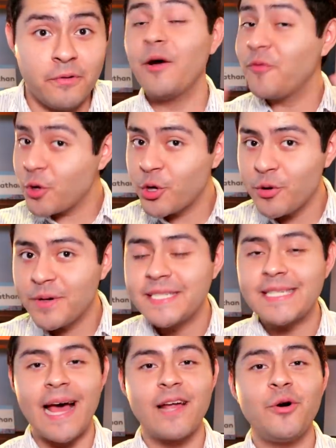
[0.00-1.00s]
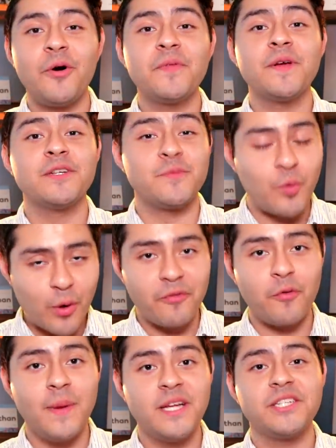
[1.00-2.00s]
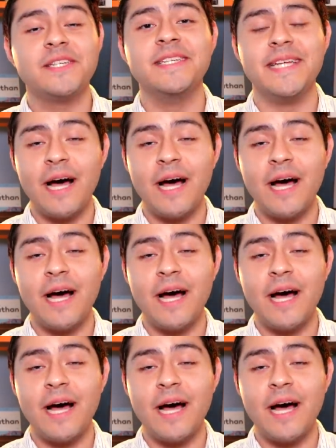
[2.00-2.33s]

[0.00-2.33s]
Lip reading: Now, if you're curious at all, there's more information